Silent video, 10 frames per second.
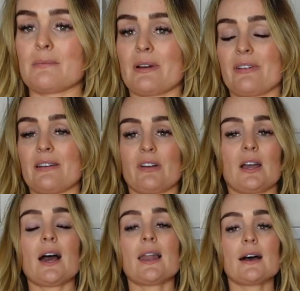of my favourite
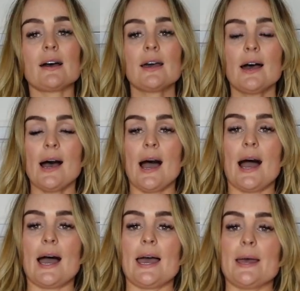colour.
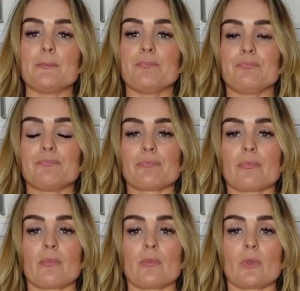
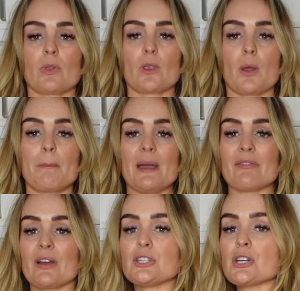But
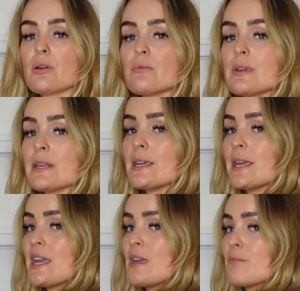if I don't
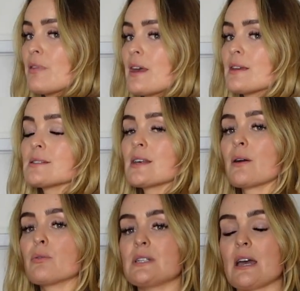keep this, then I
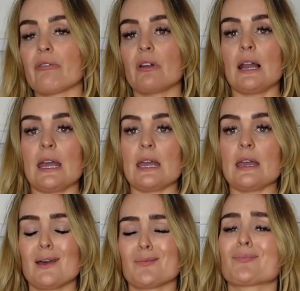will
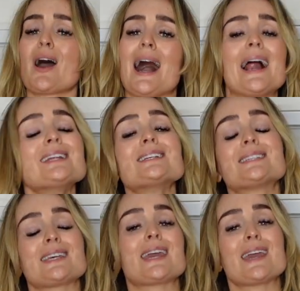definitely, I need to
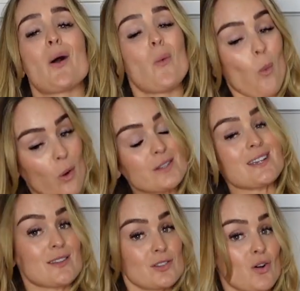see what's
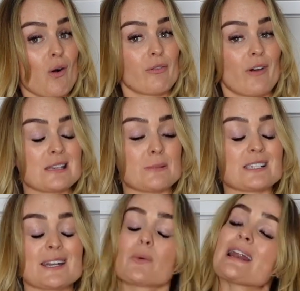in stock first because
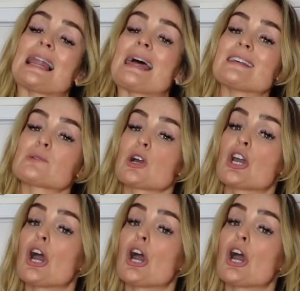I don't want to let this one